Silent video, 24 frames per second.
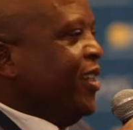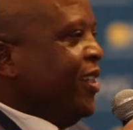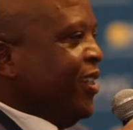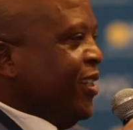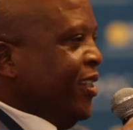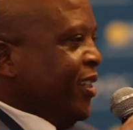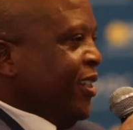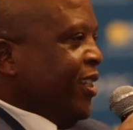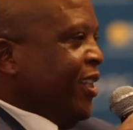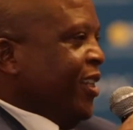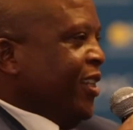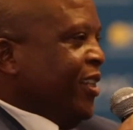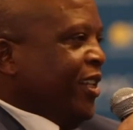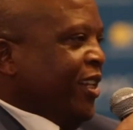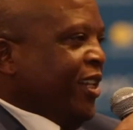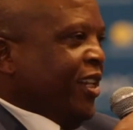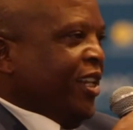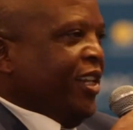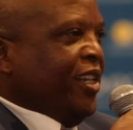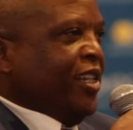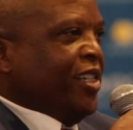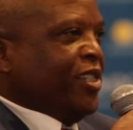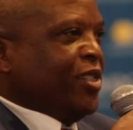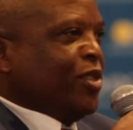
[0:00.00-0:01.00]
give of their
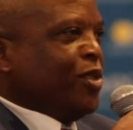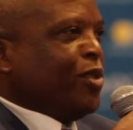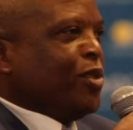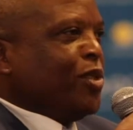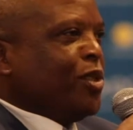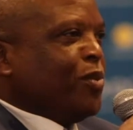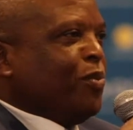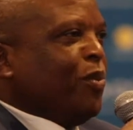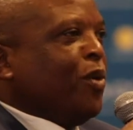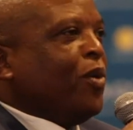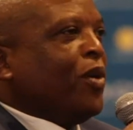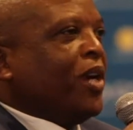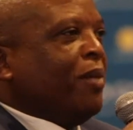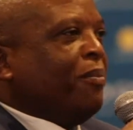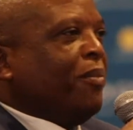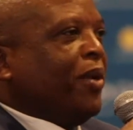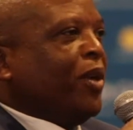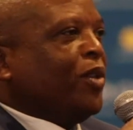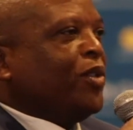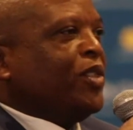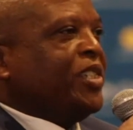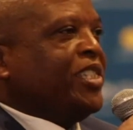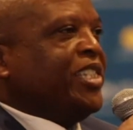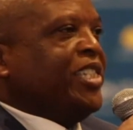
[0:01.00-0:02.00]
time, and
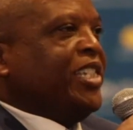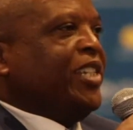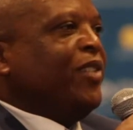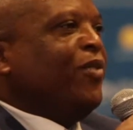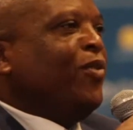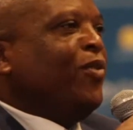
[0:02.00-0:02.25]
companies and